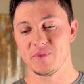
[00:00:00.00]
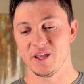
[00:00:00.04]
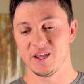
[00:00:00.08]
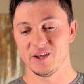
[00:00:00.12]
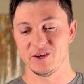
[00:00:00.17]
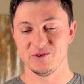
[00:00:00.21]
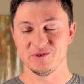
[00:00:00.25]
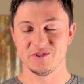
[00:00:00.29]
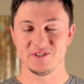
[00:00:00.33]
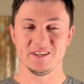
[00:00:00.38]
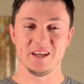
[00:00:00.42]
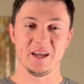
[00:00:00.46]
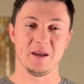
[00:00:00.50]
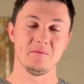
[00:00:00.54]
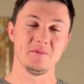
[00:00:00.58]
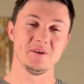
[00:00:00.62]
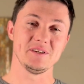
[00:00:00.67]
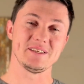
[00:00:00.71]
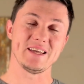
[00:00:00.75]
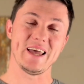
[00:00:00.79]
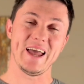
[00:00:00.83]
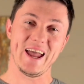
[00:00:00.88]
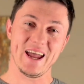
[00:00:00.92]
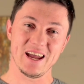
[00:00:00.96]
whose name
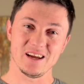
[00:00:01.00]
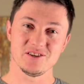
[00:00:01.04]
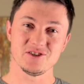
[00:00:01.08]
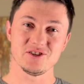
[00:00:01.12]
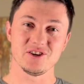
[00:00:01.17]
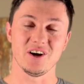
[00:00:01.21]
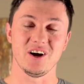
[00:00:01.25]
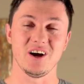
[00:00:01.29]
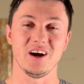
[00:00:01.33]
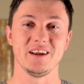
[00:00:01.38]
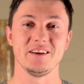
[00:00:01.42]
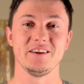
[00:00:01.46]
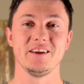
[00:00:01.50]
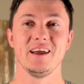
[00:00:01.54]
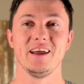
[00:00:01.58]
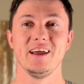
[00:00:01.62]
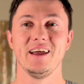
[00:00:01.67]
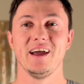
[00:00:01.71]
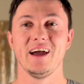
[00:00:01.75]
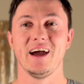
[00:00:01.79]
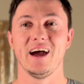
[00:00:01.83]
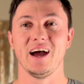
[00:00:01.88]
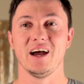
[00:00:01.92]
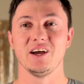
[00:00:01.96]
is Anton
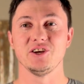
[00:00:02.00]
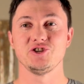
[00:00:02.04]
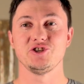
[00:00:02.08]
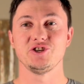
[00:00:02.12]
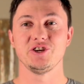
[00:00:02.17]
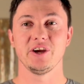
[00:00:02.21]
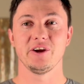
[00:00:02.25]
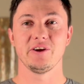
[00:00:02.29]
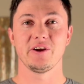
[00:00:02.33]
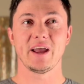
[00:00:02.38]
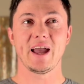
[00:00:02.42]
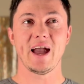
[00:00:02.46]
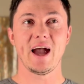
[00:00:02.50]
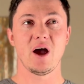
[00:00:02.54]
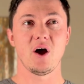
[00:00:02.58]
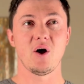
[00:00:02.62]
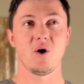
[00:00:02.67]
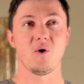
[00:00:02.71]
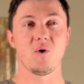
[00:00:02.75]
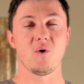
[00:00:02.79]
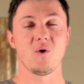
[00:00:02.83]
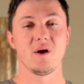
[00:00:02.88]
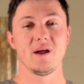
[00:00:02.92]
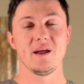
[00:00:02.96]
sharing
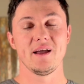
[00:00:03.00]
how